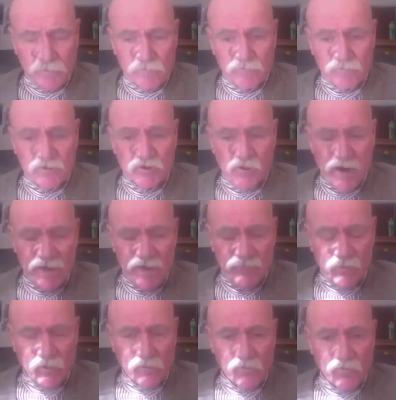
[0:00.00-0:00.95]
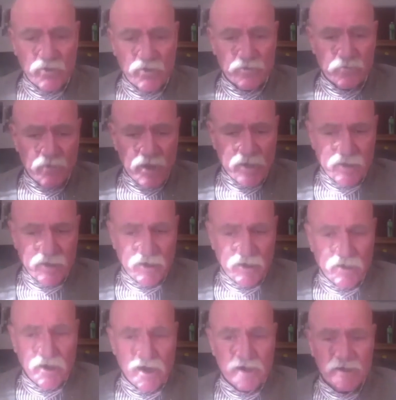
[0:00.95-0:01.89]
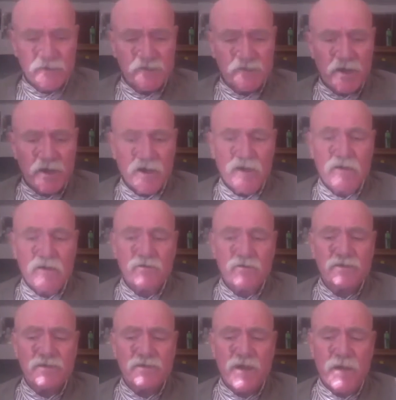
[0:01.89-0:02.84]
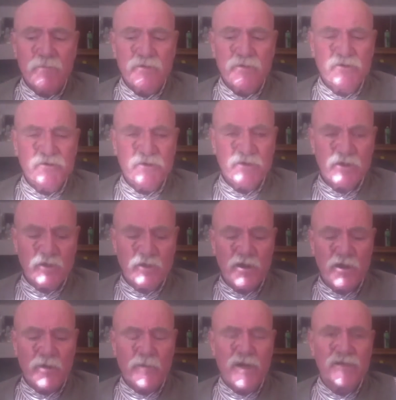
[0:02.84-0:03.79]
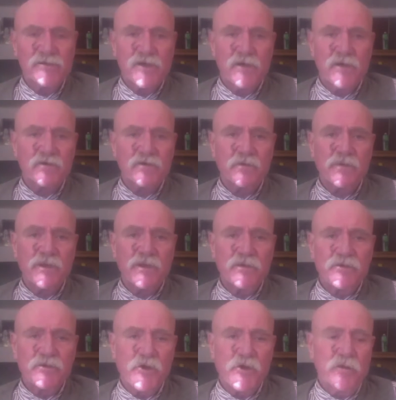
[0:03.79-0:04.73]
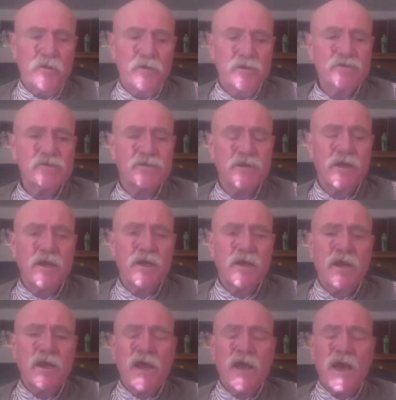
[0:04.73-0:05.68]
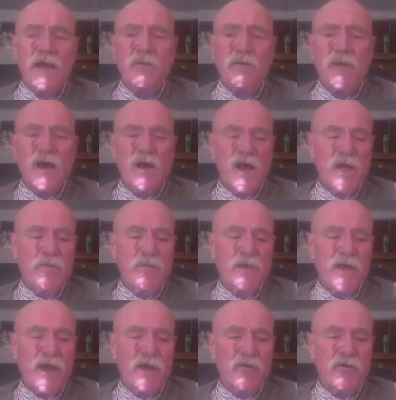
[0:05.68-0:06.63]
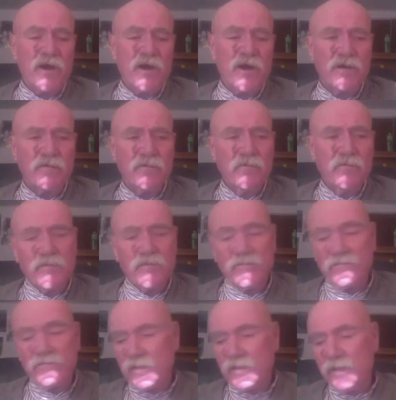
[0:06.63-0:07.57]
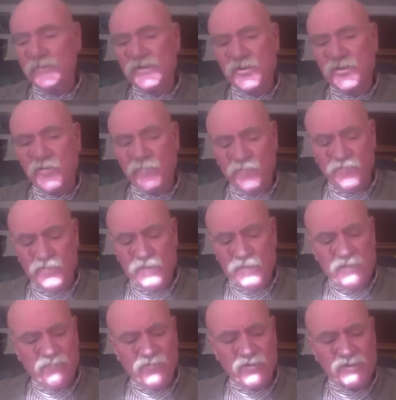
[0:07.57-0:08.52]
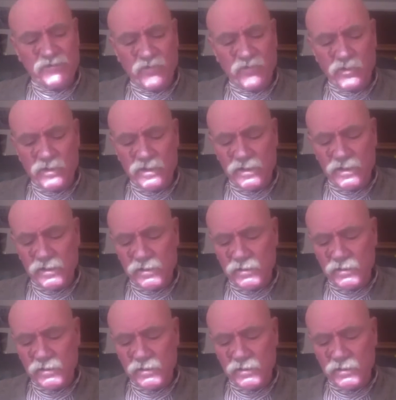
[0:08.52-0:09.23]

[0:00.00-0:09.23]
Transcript: travel with writing, I decided it was time to declare myself to be a journalist. And I began writing first for the